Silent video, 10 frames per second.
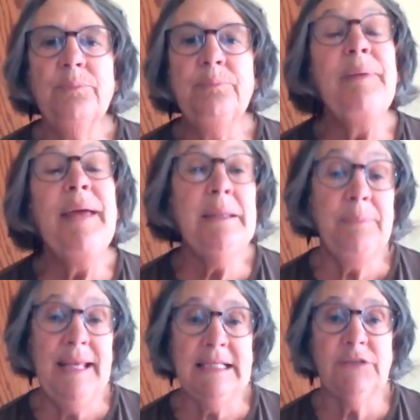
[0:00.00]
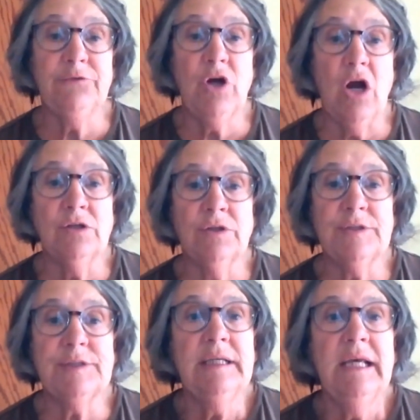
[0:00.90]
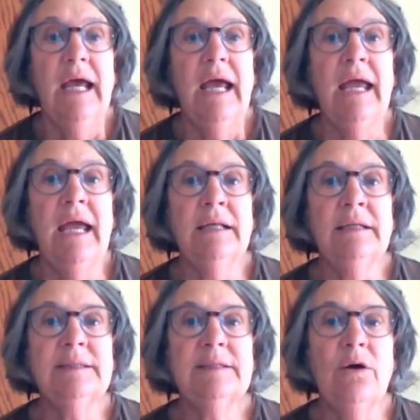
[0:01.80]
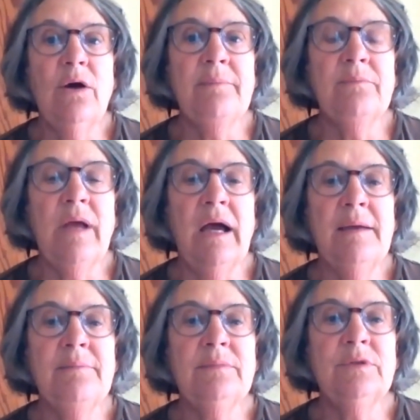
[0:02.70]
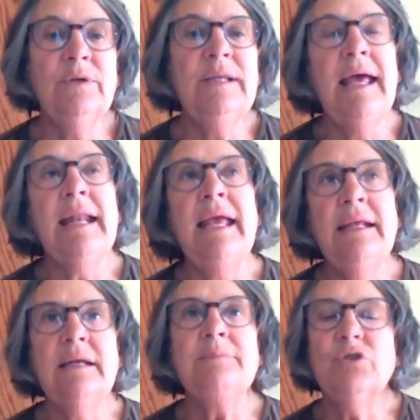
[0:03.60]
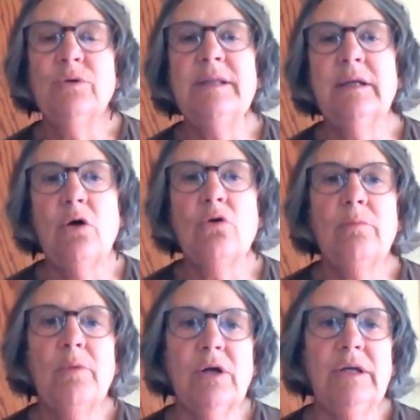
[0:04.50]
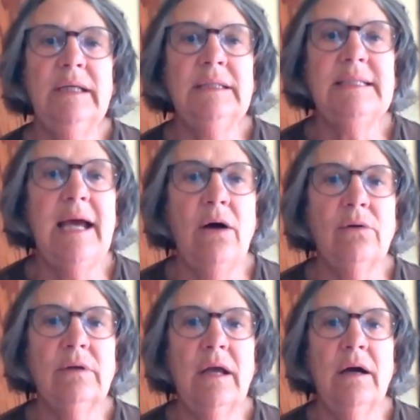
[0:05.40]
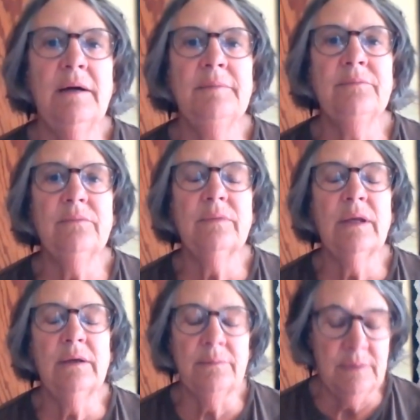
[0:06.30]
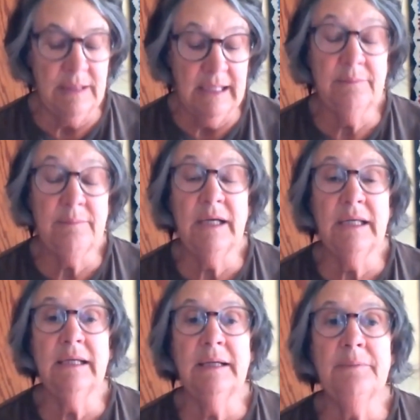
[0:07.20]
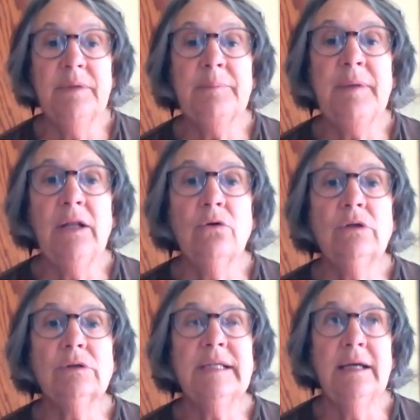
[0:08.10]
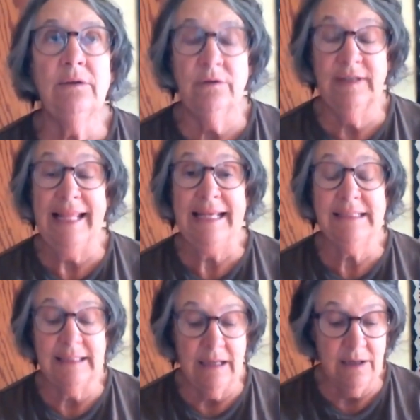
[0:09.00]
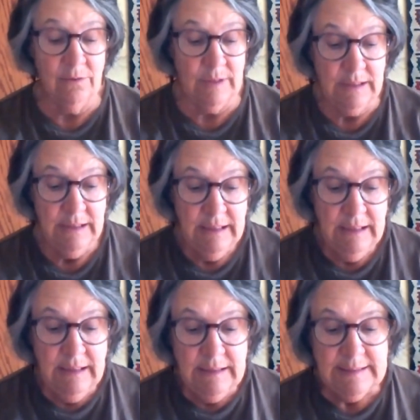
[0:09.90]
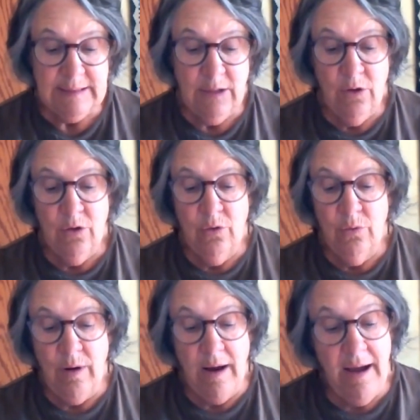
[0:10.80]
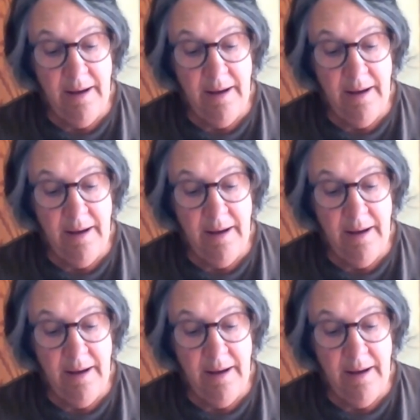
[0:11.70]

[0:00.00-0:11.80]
bedding plants for gardens, and so I'm doing that, and I'm doing the local market in town, in my local town of Atlantic, Iowa. So